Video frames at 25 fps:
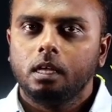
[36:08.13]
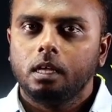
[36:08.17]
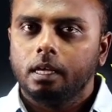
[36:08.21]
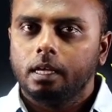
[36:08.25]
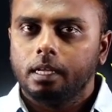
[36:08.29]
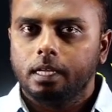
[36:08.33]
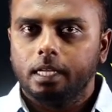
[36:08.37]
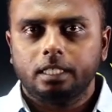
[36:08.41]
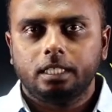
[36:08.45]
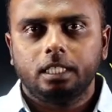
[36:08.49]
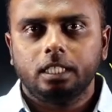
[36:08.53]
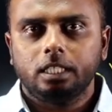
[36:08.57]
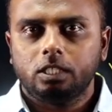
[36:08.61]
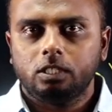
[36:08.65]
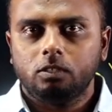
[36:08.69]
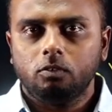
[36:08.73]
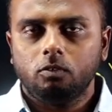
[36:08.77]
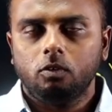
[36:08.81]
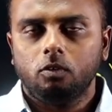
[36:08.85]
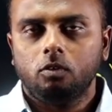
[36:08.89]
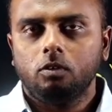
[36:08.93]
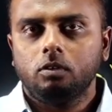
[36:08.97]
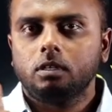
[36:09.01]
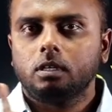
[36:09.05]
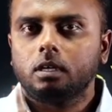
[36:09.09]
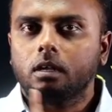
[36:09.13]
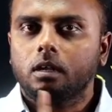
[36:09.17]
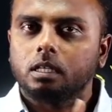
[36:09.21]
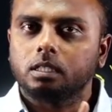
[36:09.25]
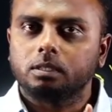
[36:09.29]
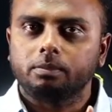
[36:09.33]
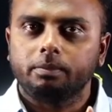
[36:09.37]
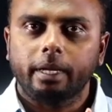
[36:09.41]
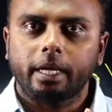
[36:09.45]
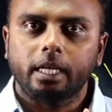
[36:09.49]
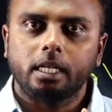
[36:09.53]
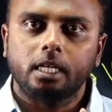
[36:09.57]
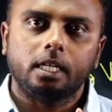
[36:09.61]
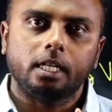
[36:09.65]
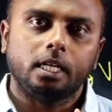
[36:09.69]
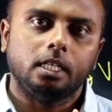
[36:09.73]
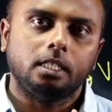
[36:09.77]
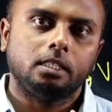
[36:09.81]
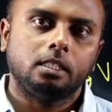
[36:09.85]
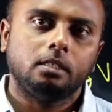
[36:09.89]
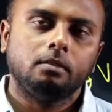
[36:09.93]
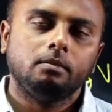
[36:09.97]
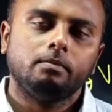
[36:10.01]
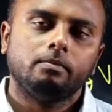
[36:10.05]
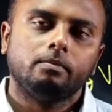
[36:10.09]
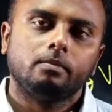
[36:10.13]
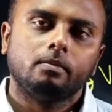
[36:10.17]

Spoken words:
Resistive load, cross magnetizing.